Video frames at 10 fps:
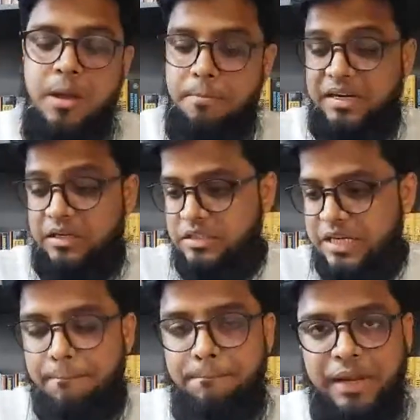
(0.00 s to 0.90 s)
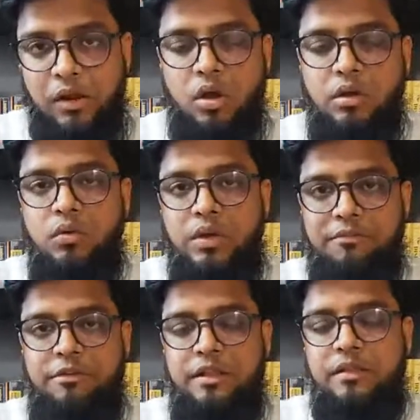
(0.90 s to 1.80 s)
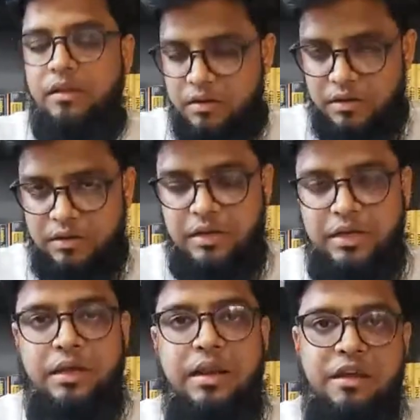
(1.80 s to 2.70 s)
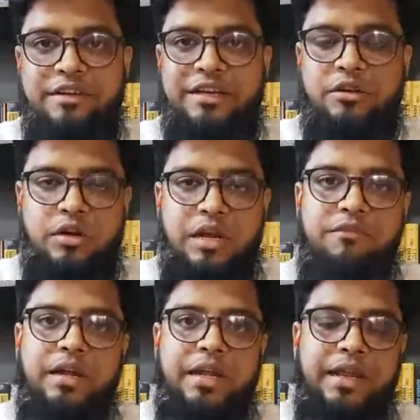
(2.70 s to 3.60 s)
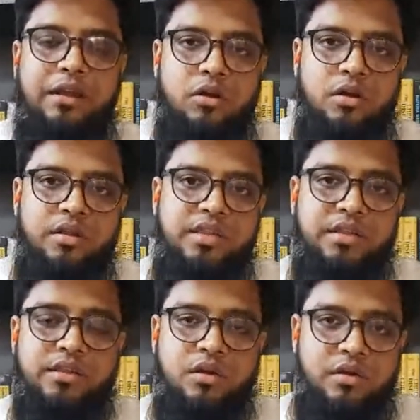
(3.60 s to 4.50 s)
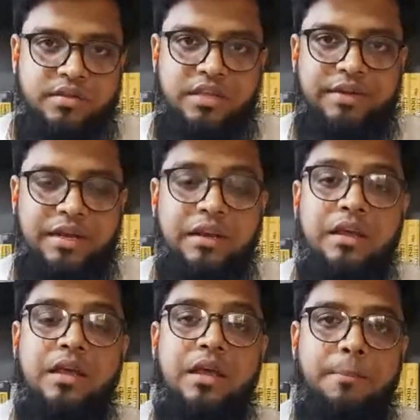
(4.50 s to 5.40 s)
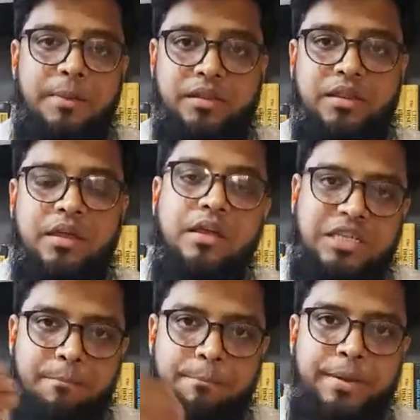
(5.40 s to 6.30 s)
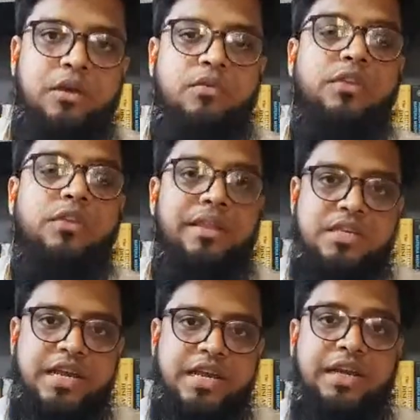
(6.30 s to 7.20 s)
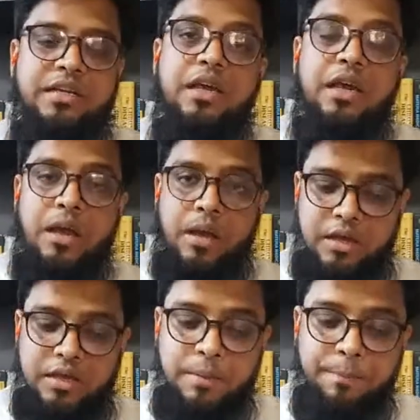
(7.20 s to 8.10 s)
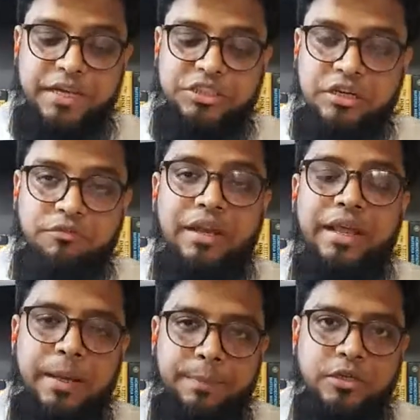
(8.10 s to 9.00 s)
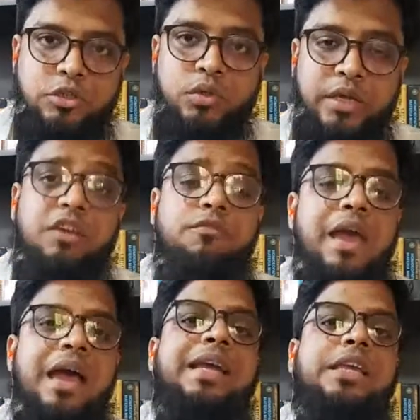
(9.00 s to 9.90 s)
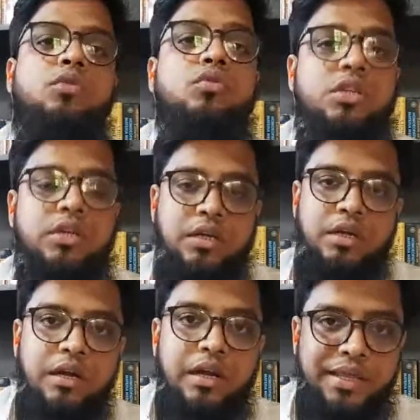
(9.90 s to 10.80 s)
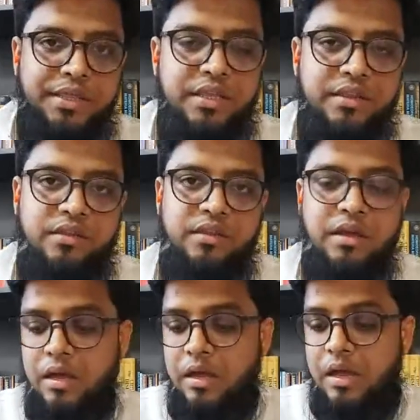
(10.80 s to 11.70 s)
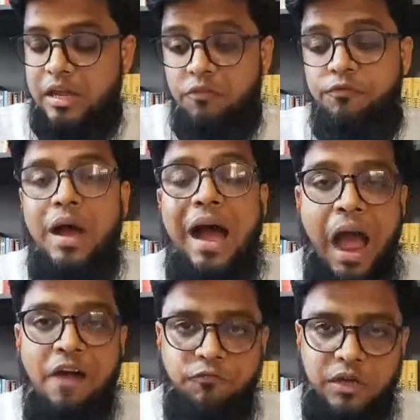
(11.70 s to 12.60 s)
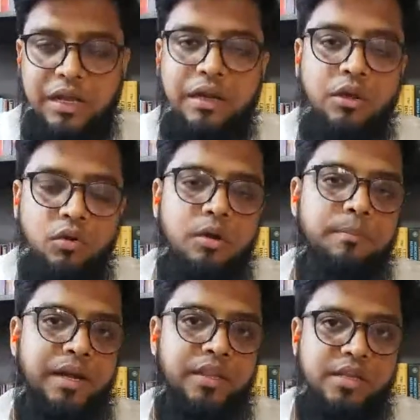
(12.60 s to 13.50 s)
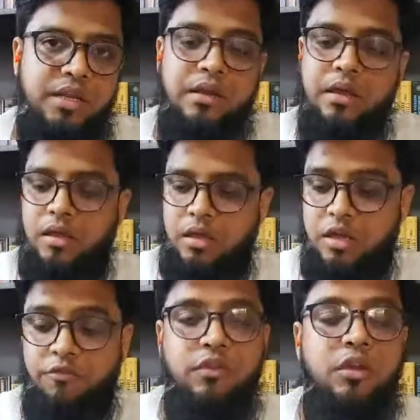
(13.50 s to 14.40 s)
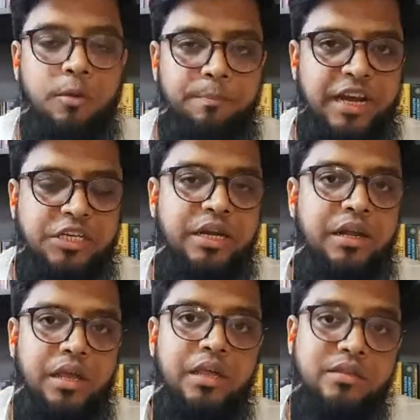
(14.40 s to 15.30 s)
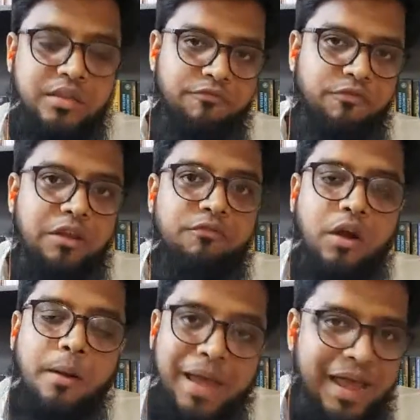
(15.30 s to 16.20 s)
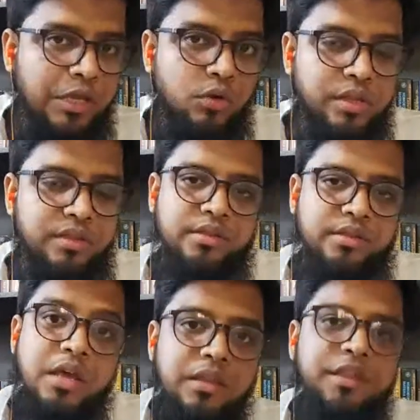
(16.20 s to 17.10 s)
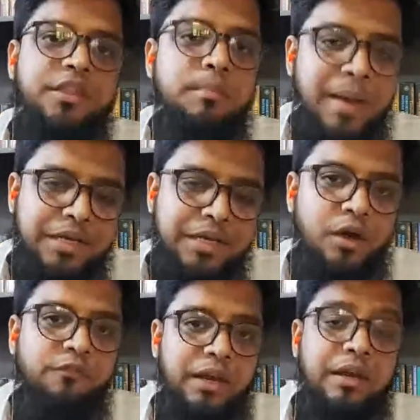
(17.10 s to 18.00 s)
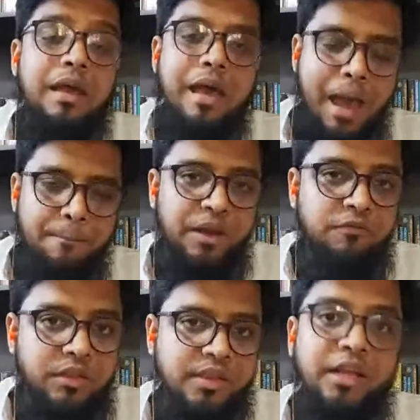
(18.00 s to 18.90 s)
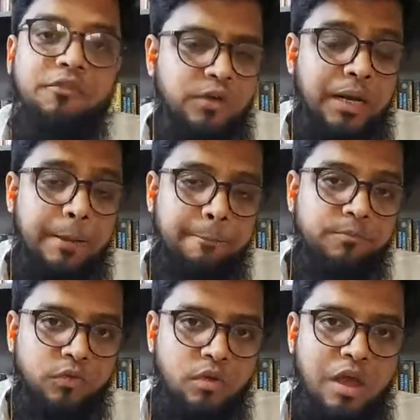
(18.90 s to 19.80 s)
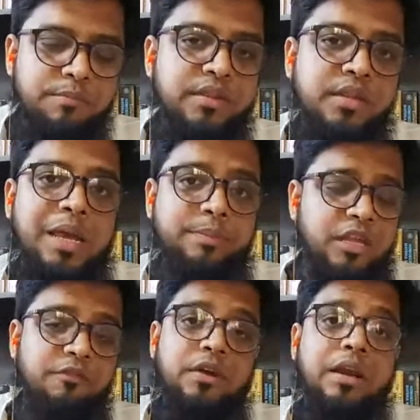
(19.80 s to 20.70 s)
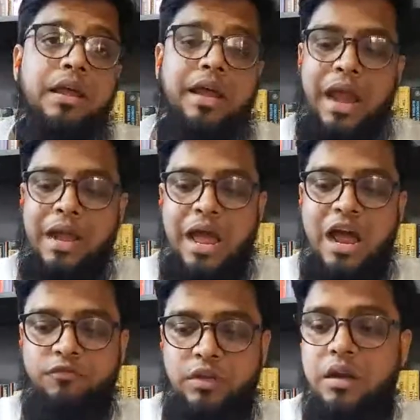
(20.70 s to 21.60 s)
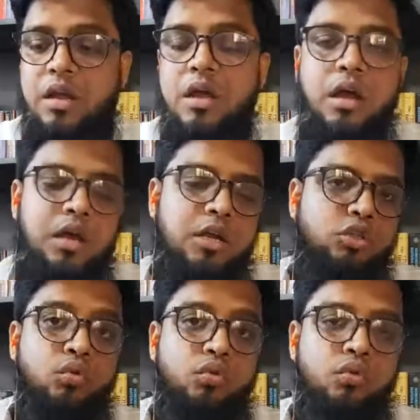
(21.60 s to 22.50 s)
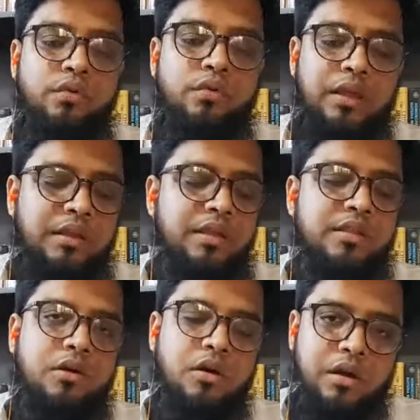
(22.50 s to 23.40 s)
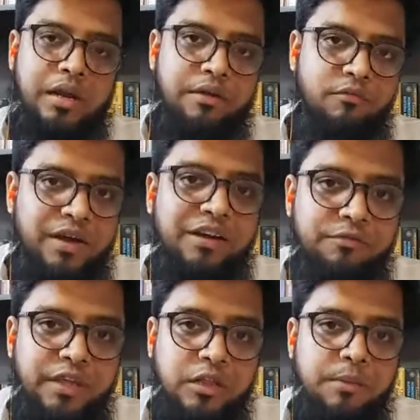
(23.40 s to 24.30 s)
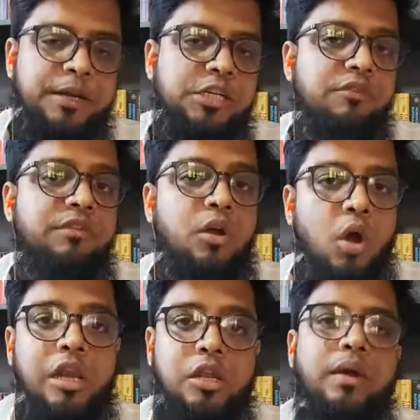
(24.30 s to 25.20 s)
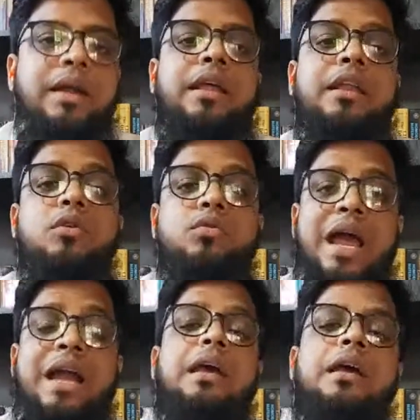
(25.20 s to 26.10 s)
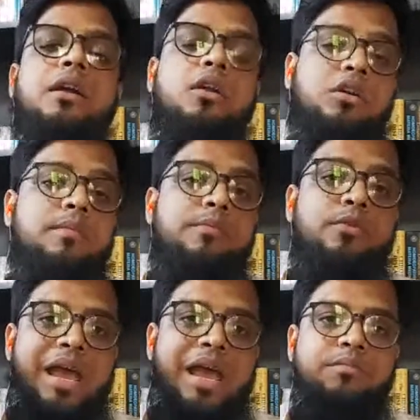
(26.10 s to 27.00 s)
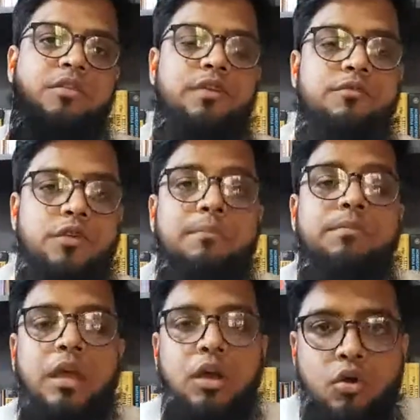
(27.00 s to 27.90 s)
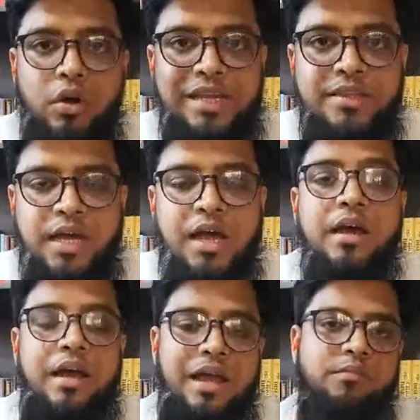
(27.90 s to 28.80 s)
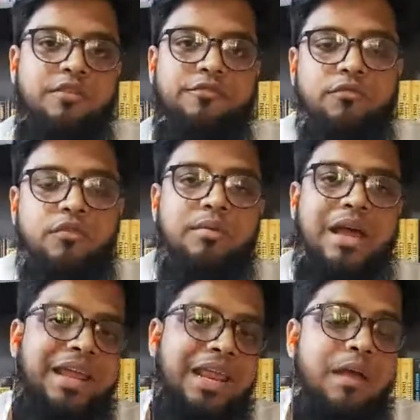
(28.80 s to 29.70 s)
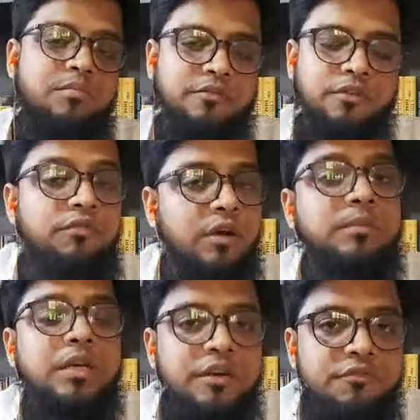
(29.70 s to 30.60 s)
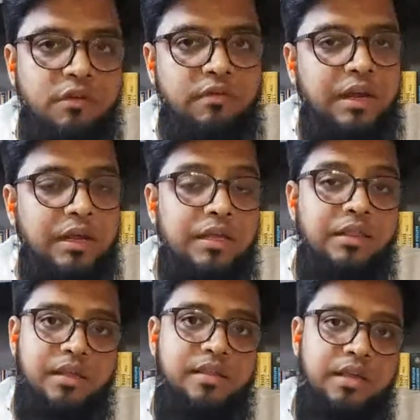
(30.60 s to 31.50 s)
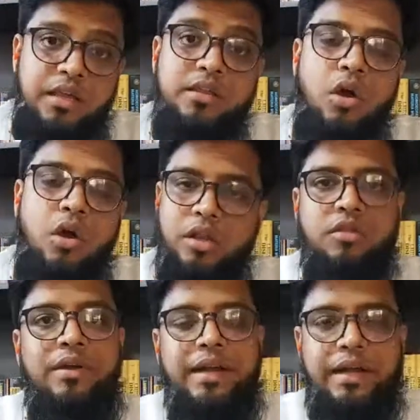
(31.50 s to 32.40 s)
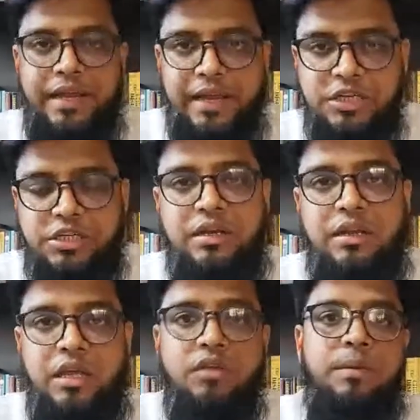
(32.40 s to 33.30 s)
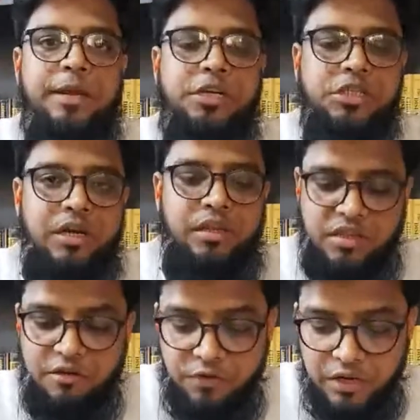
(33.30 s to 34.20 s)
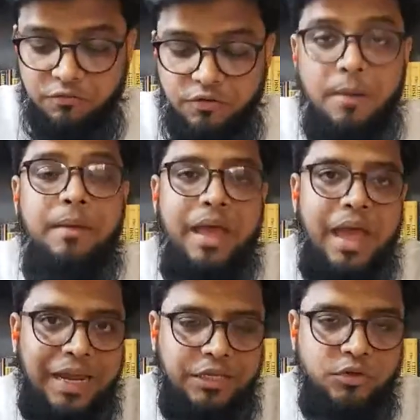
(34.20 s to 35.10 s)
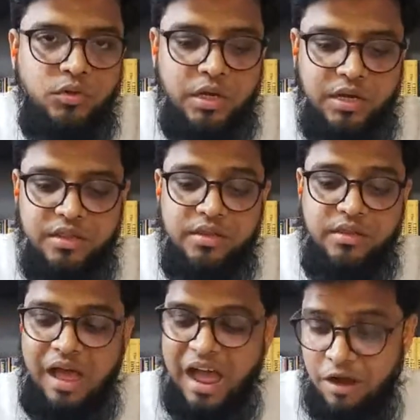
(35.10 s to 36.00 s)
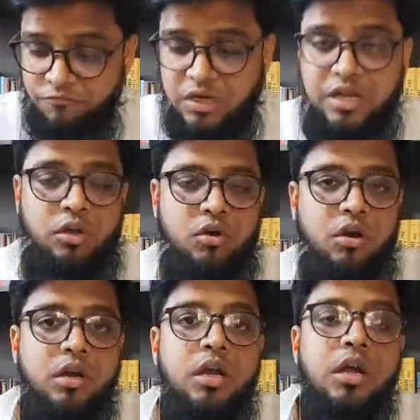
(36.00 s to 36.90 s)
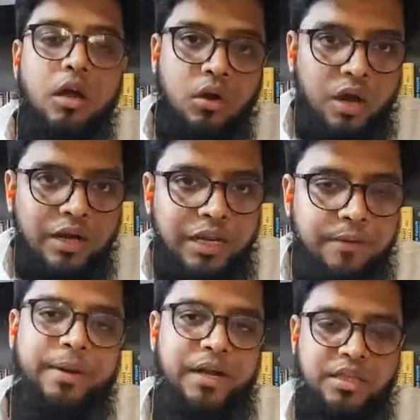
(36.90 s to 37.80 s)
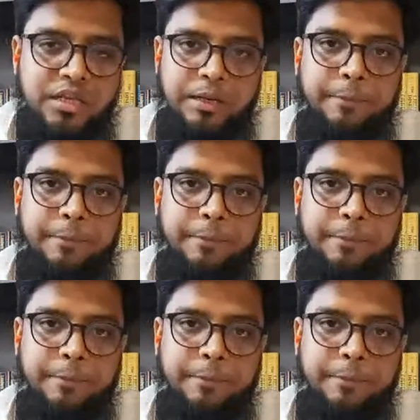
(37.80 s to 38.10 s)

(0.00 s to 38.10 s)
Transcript: but jumping on to level 11 or level 10 or 6 or 7 means jumping of the state, the patient will able to give acute diseases. If after your medicine, if your patient is suffering from acute disease, this many often happen with sulfur. You have prescribed sulfur, and after 2 to 3 days or 1 week, the patient will call you and tell you that, Dr. Babu, I am suffering from coryza, I am suffering from diarrhea, I am suffering from fever. This is also an indication if the patient is suffering from acute disease after your chronic medicine.